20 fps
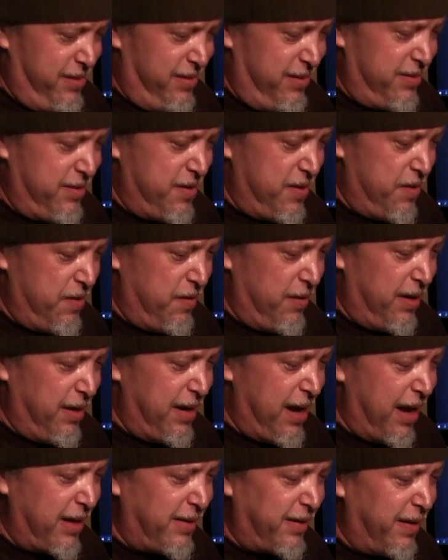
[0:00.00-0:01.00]
So, and
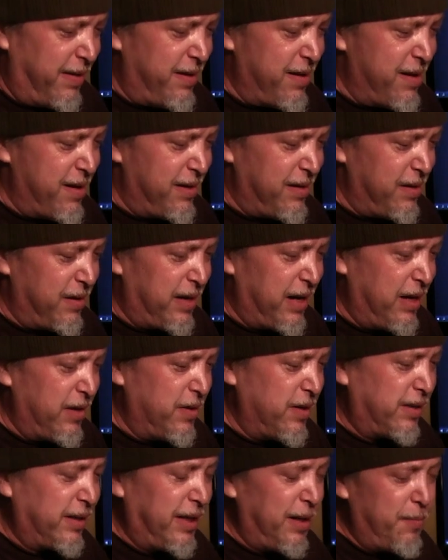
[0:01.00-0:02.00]
that's the thing. You can't
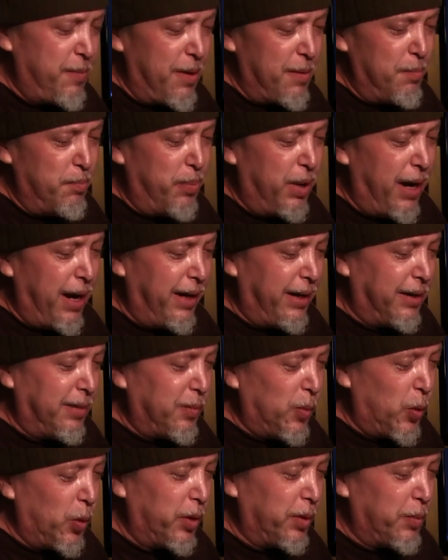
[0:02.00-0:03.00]
just keep on buying
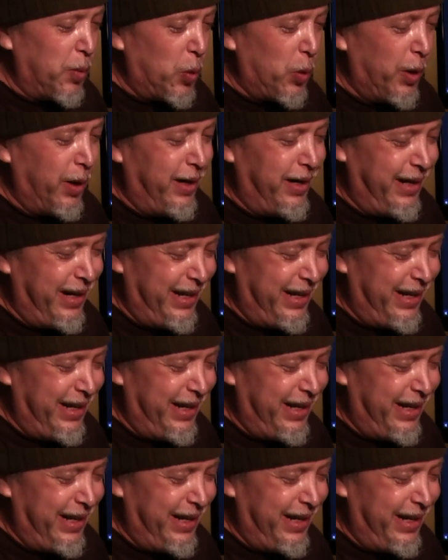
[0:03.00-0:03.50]
more and more.